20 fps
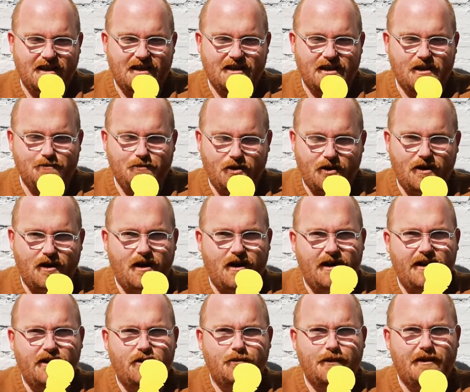You put a
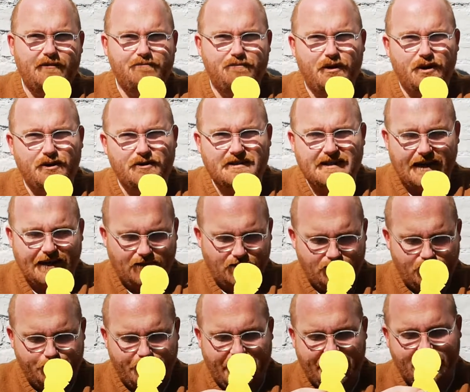little bit of blue tack on
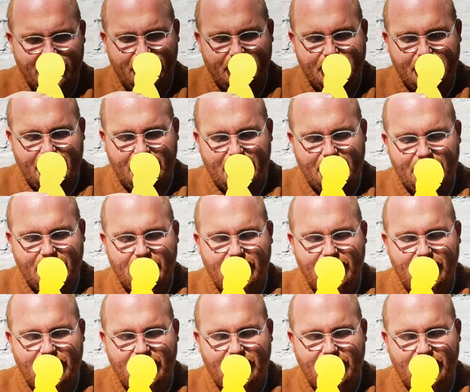the back like that.